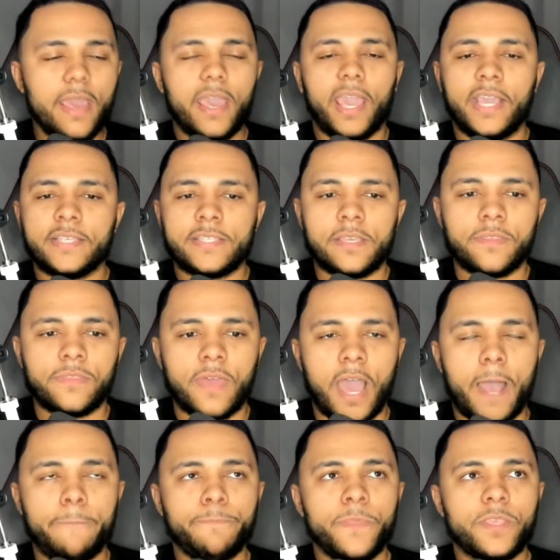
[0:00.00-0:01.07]
Is it
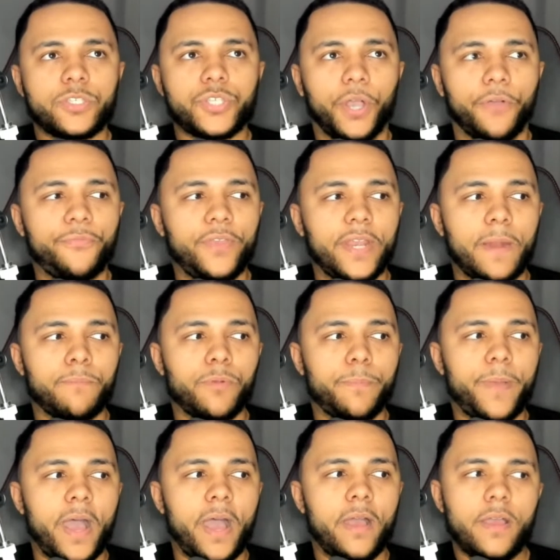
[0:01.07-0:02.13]
that Sofyan
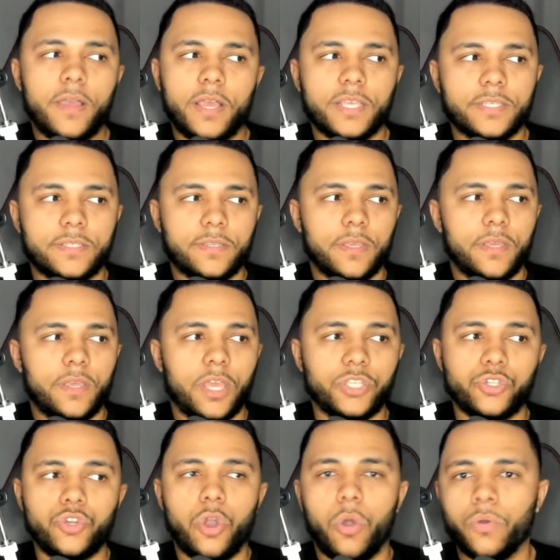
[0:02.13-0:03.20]
Amrabat has
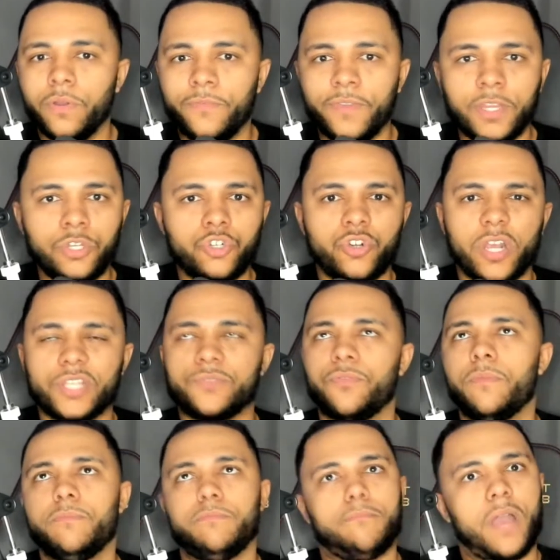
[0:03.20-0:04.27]
known of interest
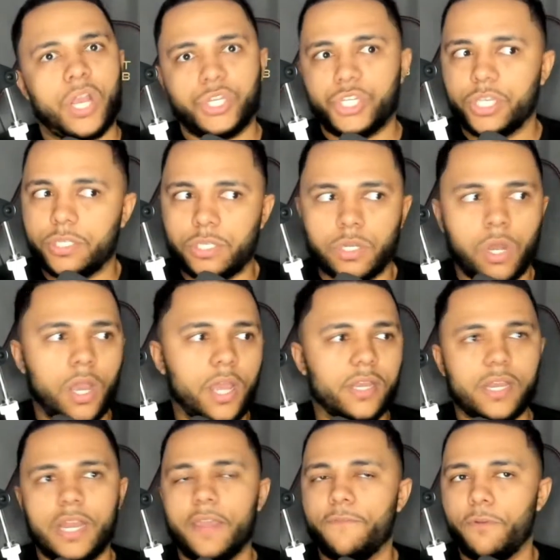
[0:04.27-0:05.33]
from Manchester United,
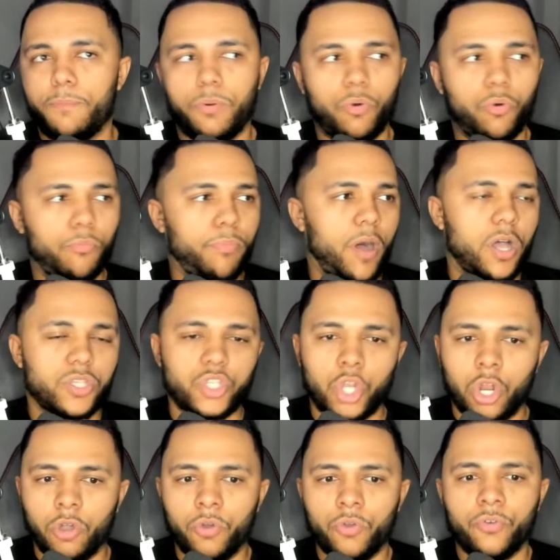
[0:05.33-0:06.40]
Liverpool,
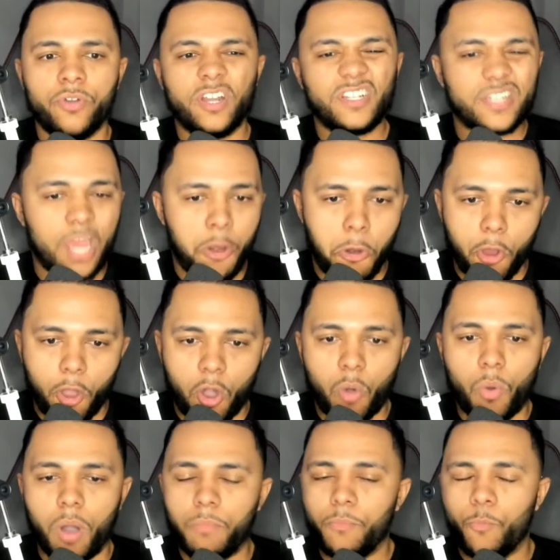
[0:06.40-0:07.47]
Barcelona, and said, no,
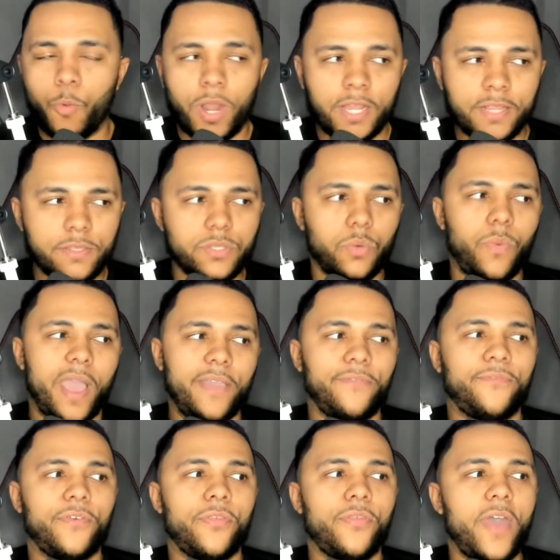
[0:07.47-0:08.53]
I'm willing to wait
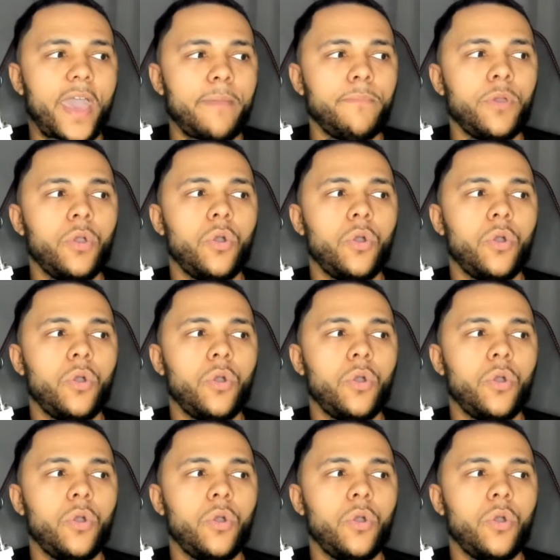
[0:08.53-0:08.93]
for them?